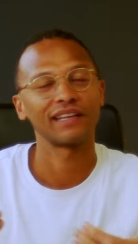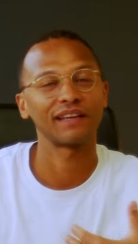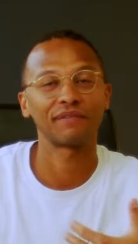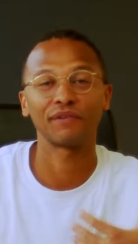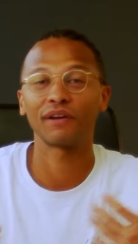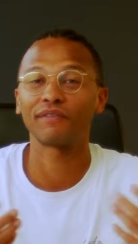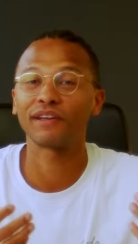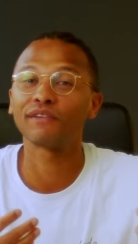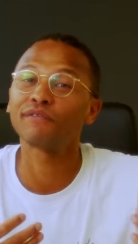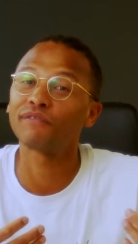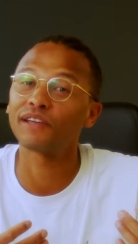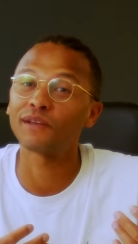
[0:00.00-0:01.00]
If you have any
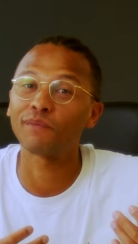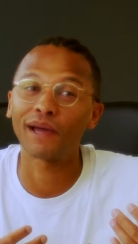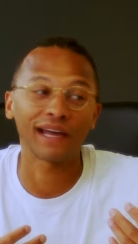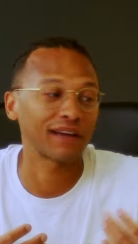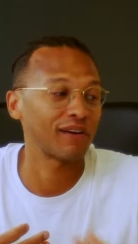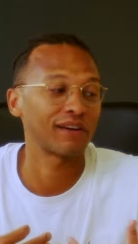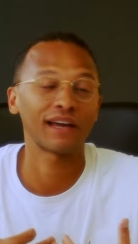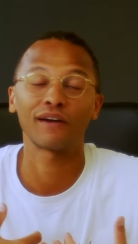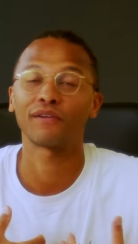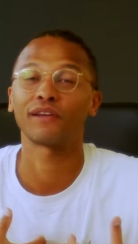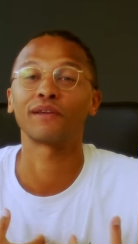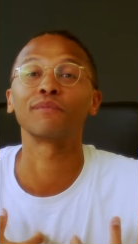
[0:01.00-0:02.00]
feedback on how
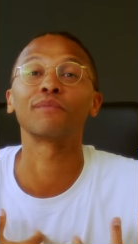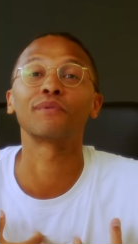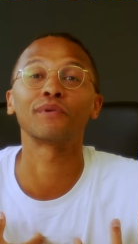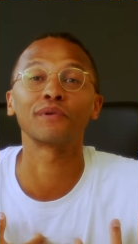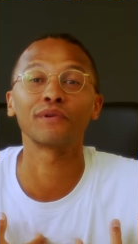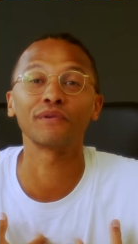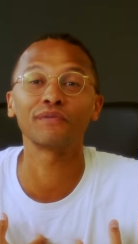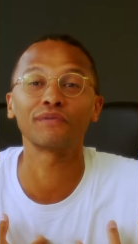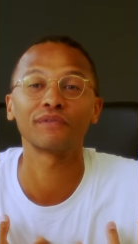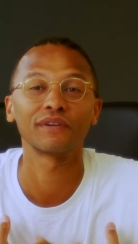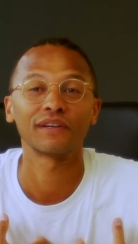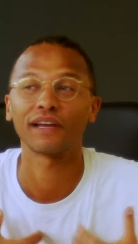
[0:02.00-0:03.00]
to improve
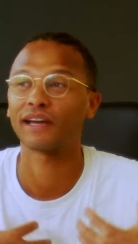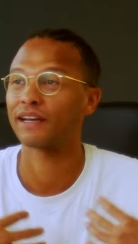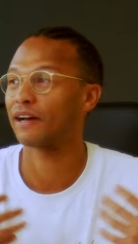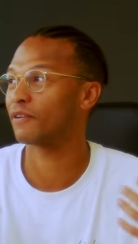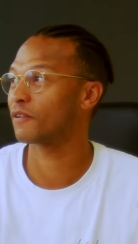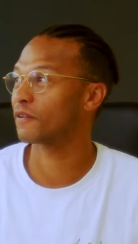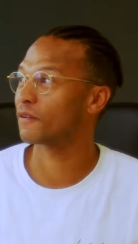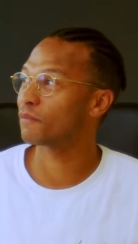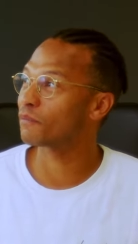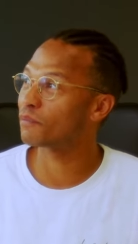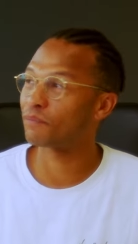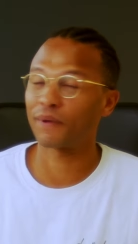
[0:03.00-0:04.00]
and how to
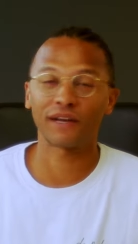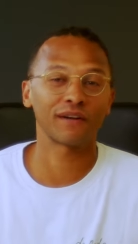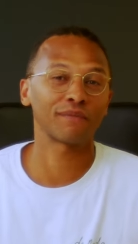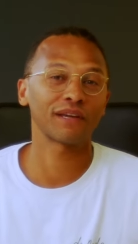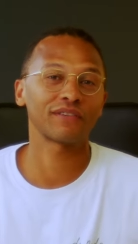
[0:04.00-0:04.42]
better my